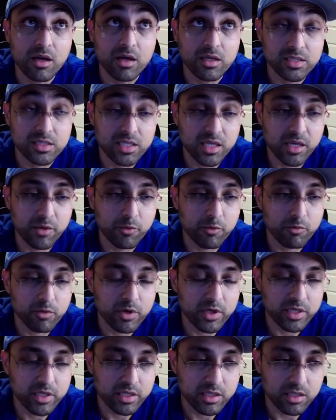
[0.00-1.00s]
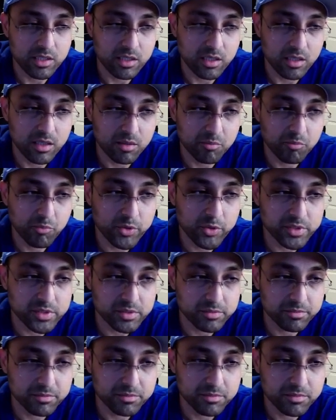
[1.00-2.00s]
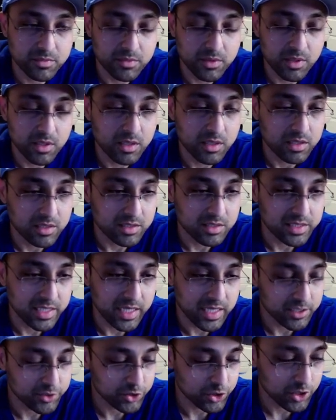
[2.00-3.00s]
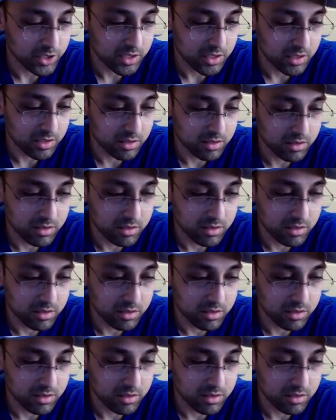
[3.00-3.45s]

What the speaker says: Today we're running Prism, Dashi,